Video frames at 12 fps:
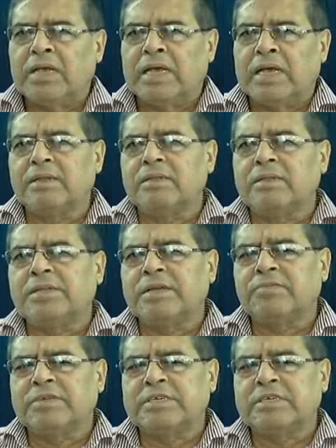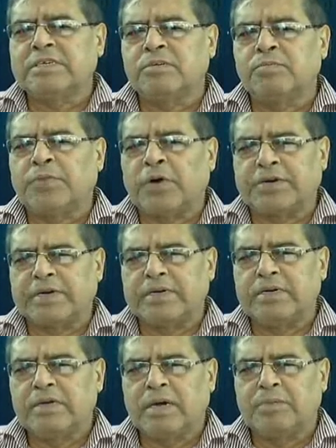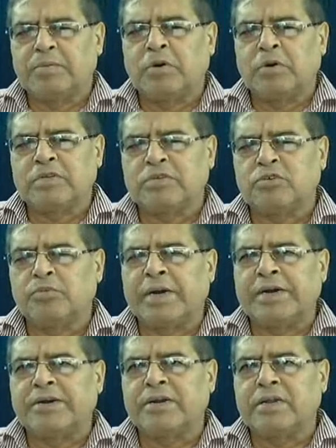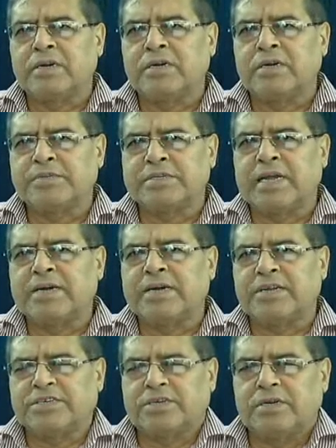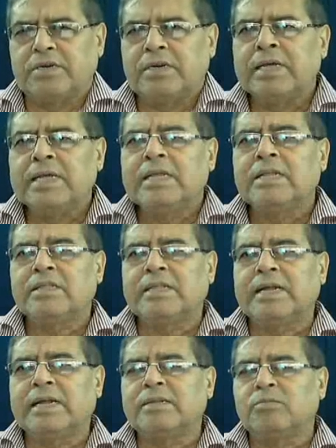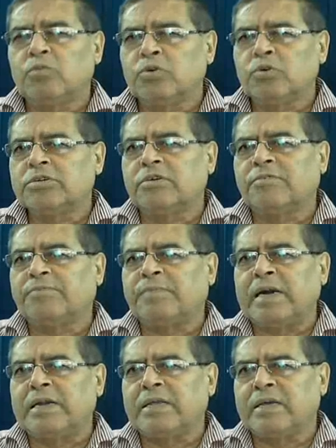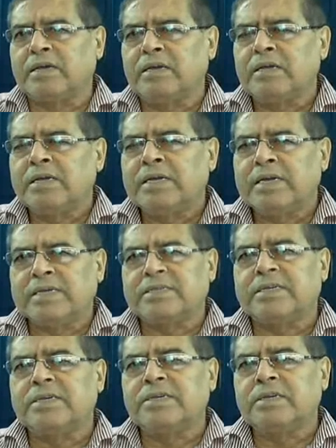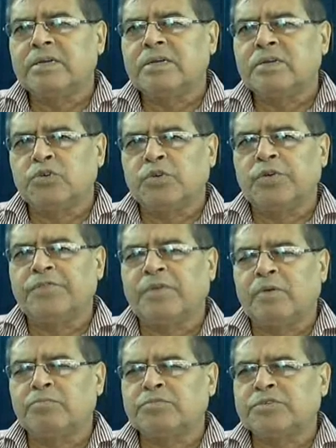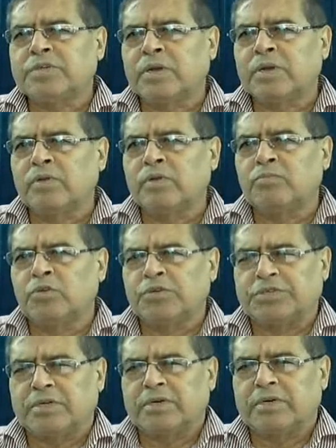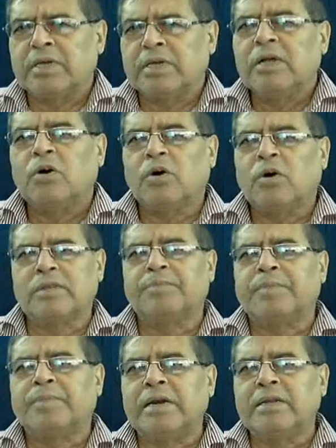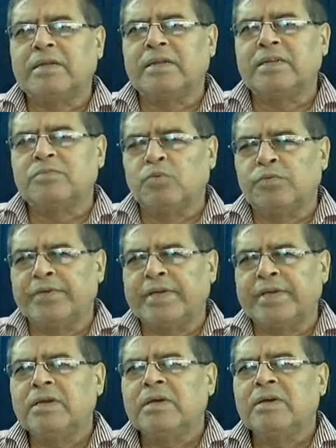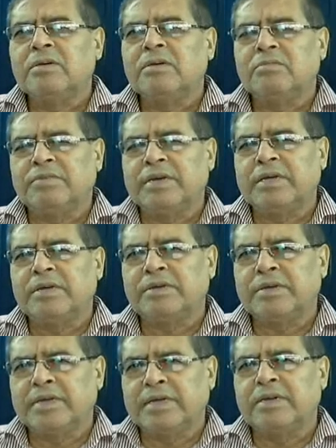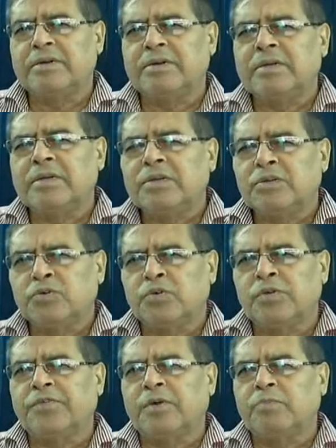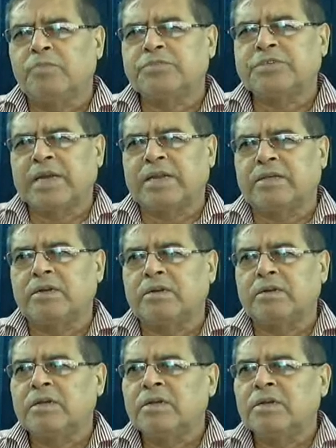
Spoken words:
Another thing which is important about the geometrical representation, that the motion of particle is in uniform circular motion, or the particle is moving in uniform circle.